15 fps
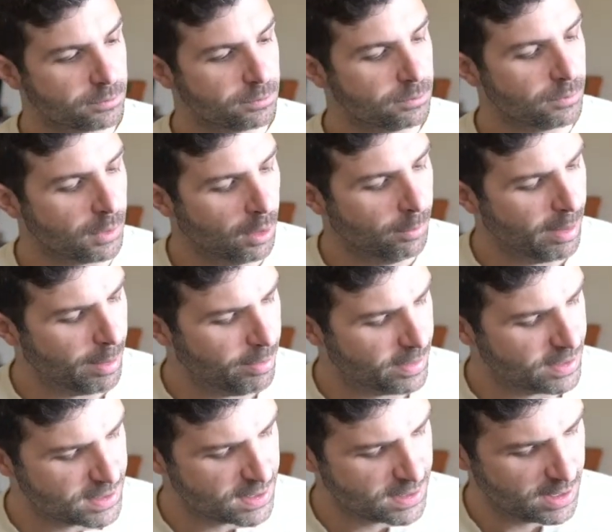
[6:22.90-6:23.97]
Maybe
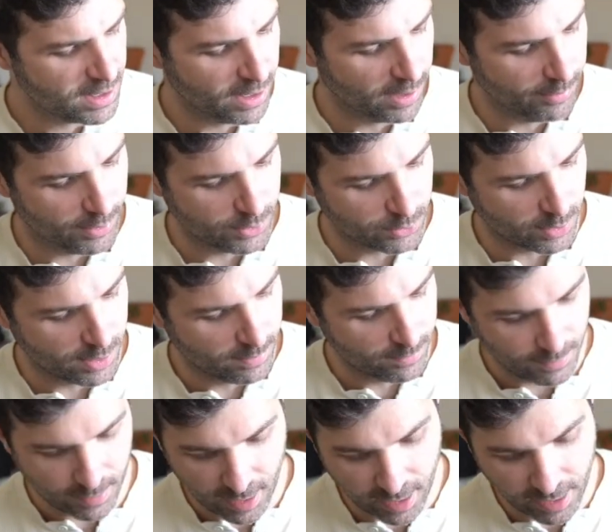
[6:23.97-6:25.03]
this is Indian rosewood.
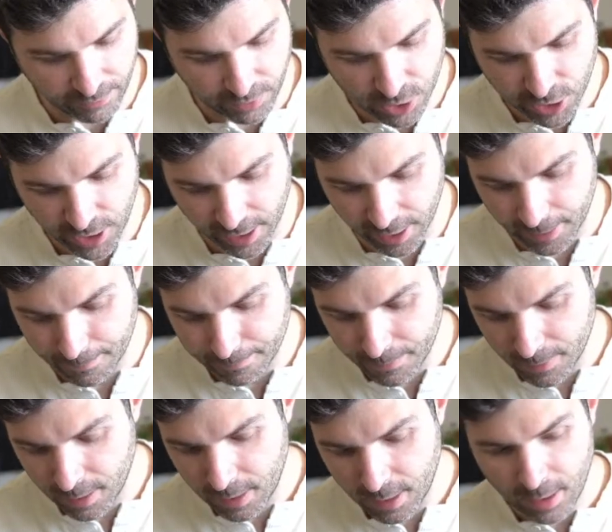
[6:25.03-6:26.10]
I have to check.
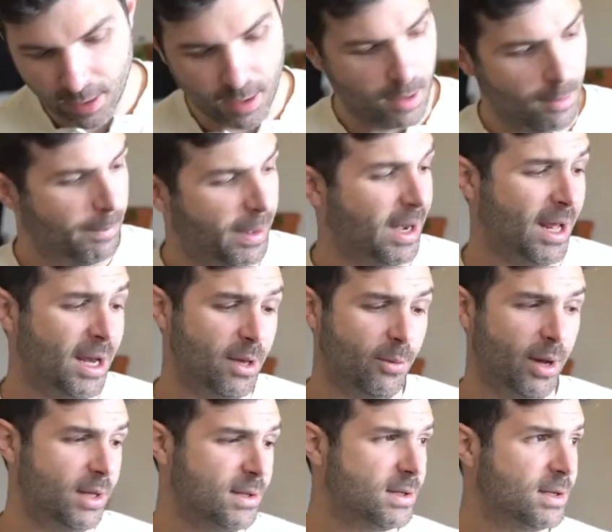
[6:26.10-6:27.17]
But
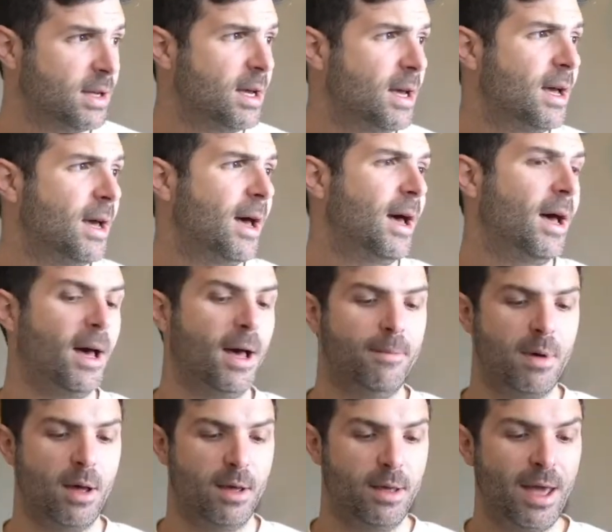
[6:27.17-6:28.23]
anyways,
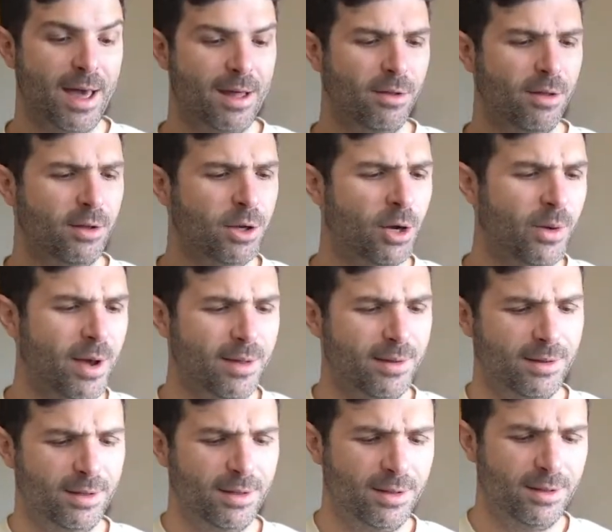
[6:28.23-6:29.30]
yeah, you know what?
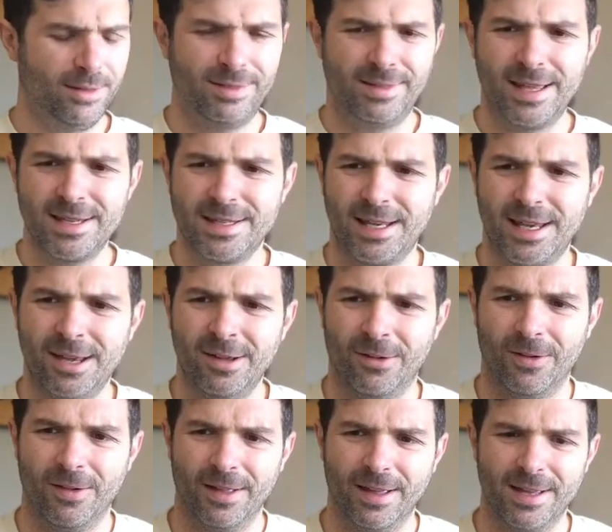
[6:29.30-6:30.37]
This
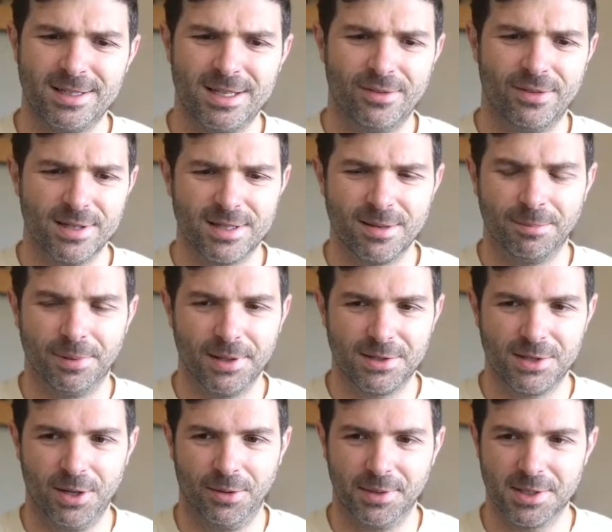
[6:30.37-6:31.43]
heel is even
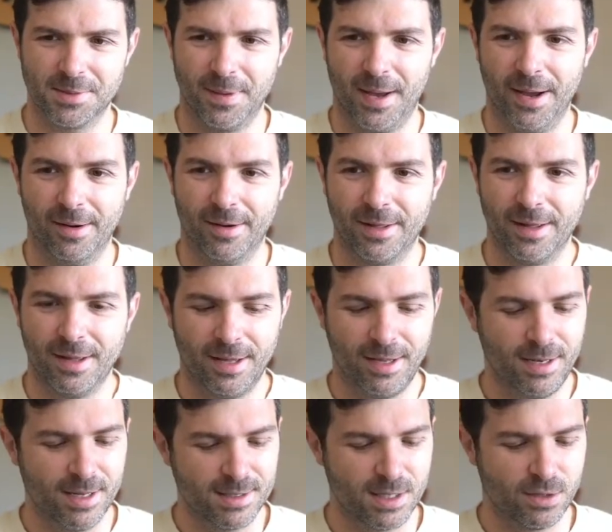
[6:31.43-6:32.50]
Simplicio inspired. He
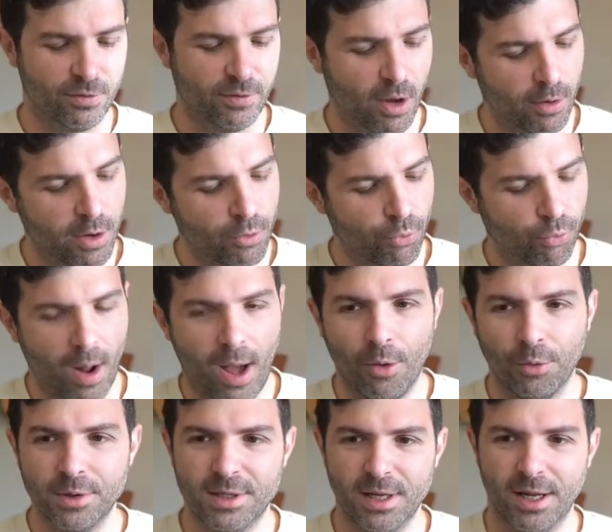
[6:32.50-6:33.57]
does this very
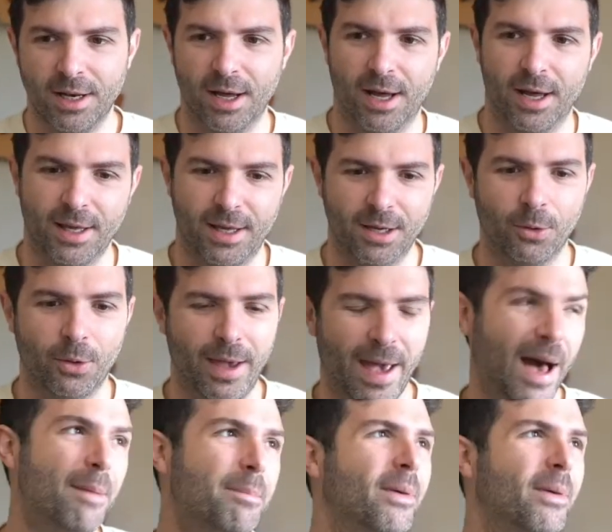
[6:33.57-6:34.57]
rounded heel cap.